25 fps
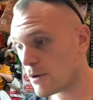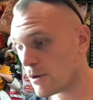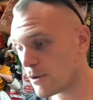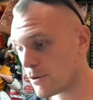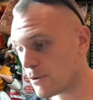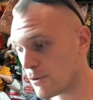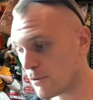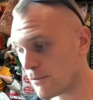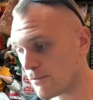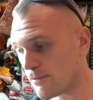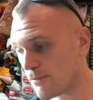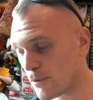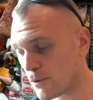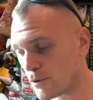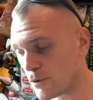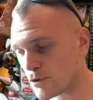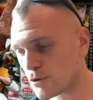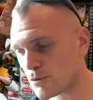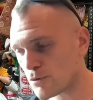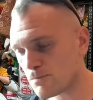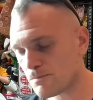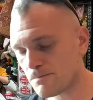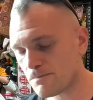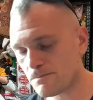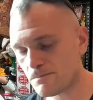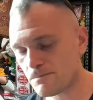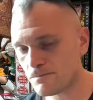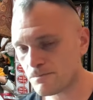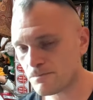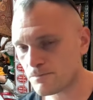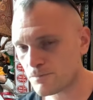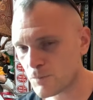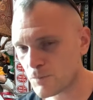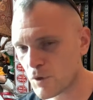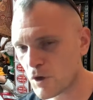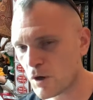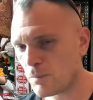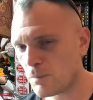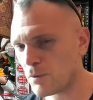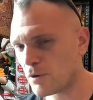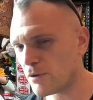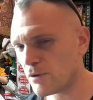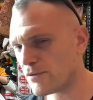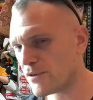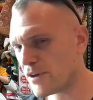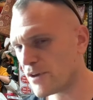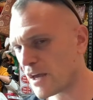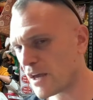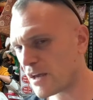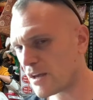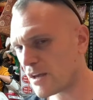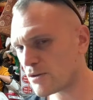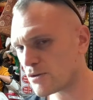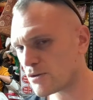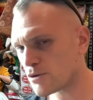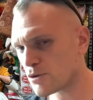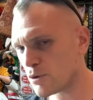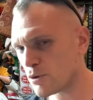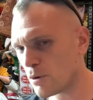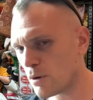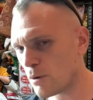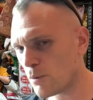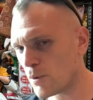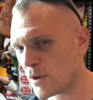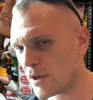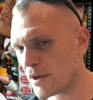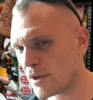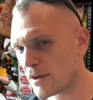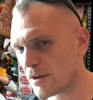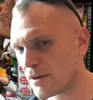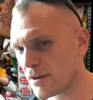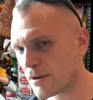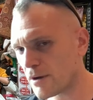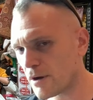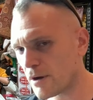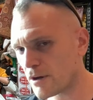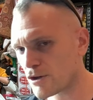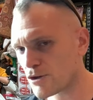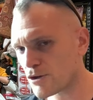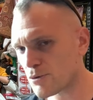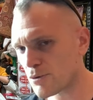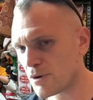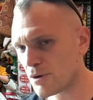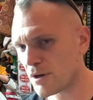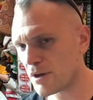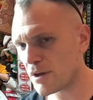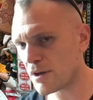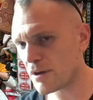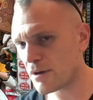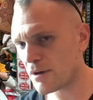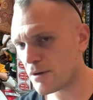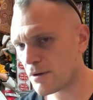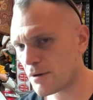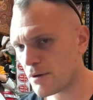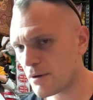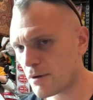Your first couple of days to a week in country,